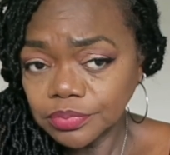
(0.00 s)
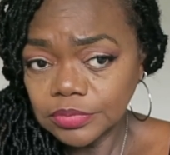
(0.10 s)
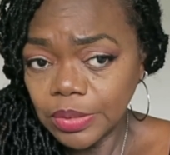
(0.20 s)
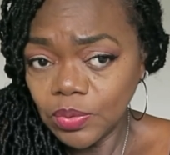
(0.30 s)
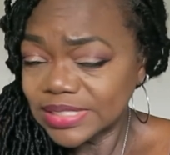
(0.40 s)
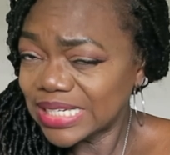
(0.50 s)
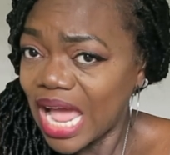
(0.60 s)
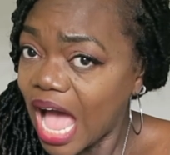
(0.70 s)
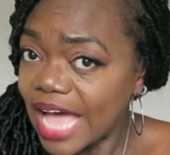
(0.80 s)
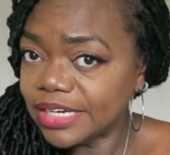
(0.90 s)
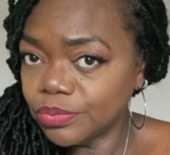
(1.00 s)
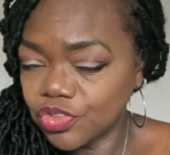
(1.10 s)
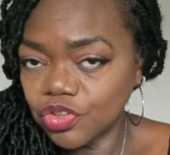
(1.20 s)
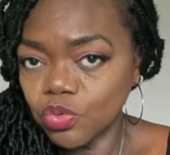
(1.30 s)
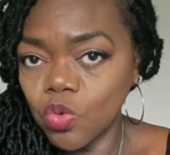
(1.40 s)
It wasn't hot, it
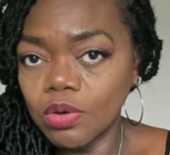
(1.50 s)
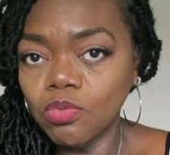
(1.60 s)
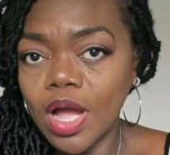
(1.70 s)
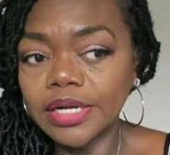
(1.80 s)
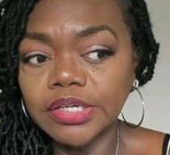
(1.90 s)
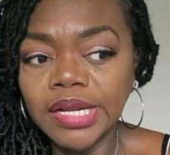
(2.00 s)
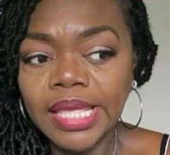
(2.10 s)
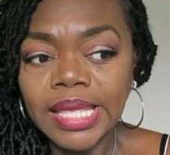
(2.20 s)
was just warm water.